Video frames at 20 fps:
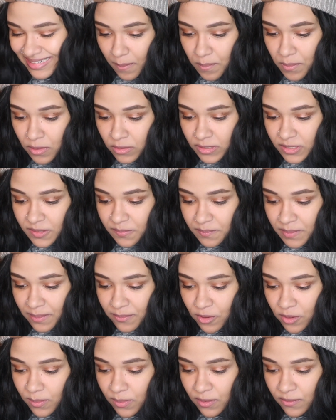Most
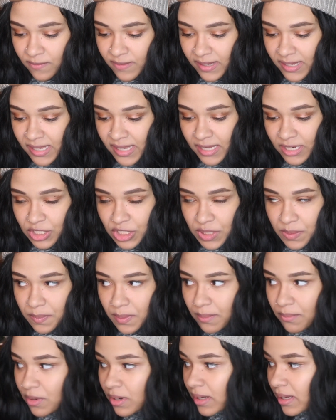memorable vacation
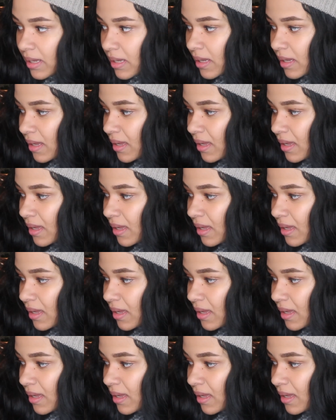memory?